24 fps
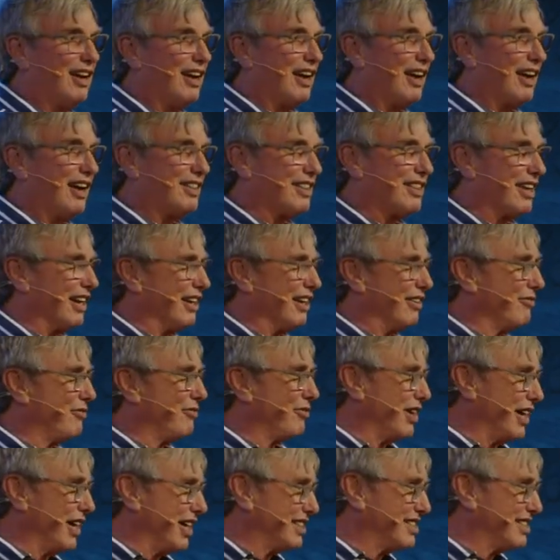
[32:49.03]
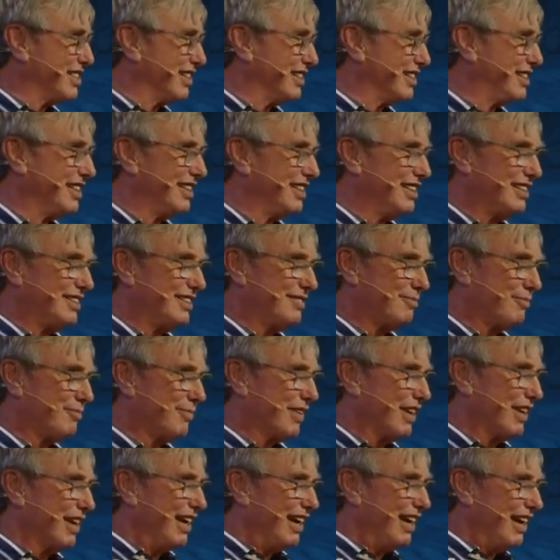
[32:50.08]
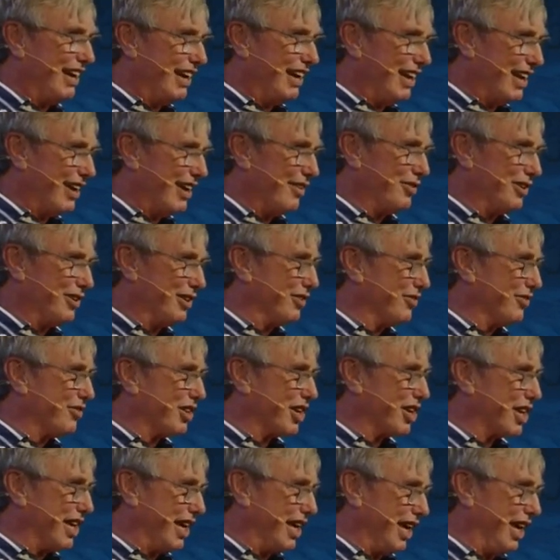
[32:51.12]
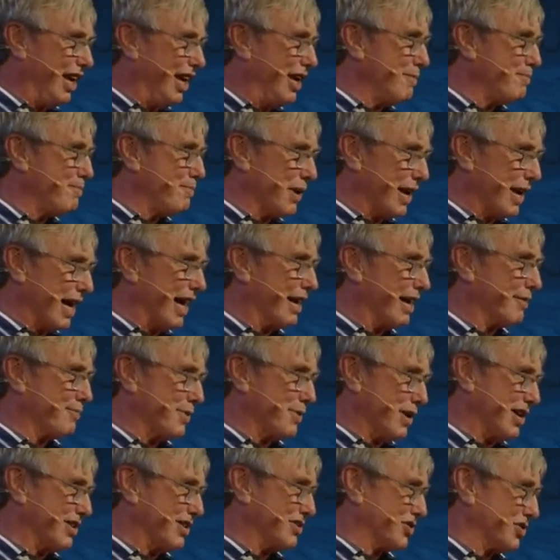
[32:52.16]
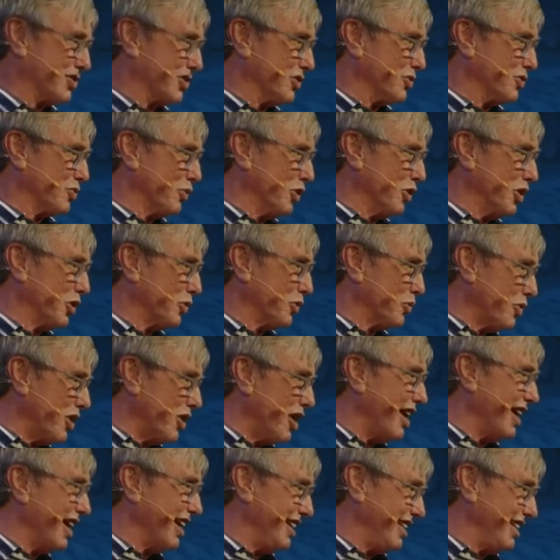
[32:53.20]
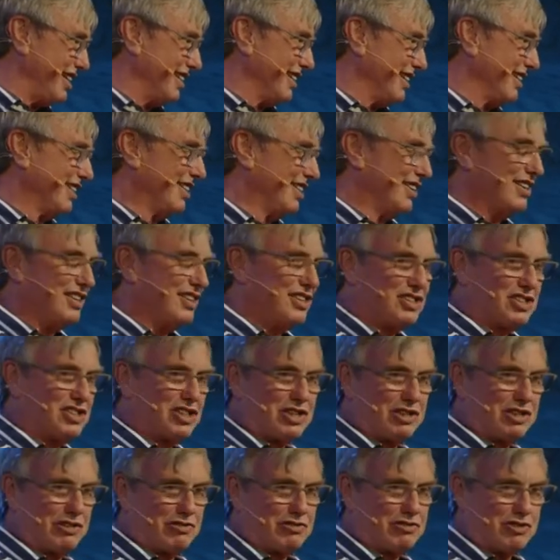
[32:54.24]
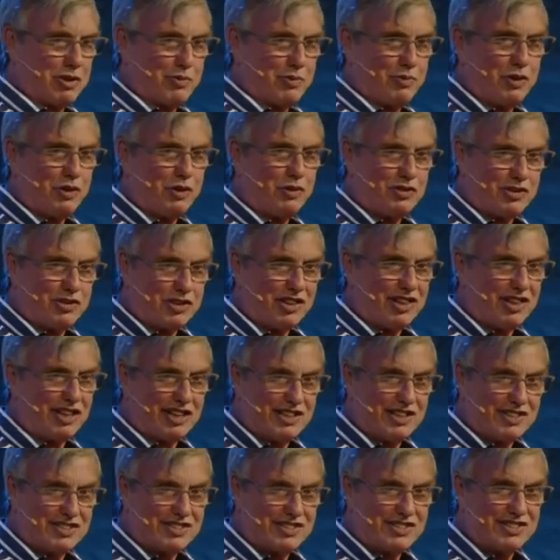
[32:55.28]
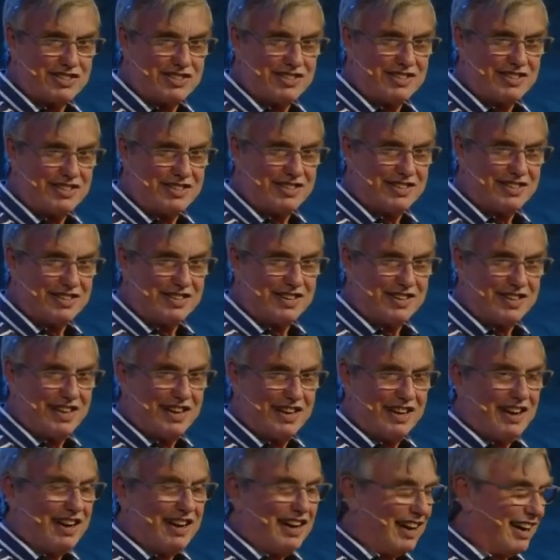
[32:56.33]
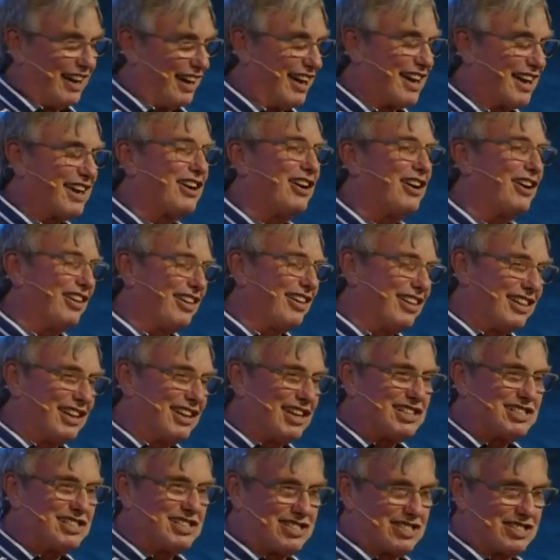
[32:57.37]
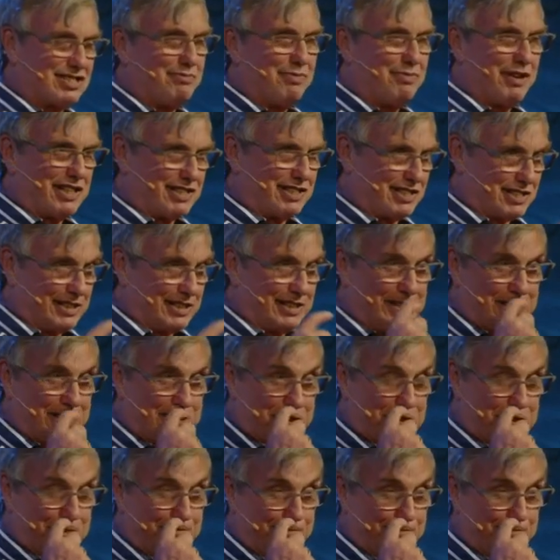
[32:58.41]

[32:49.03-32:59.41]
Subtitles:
And they invited 11 of the key black pastors worldwide to contribute to this. And I got this message.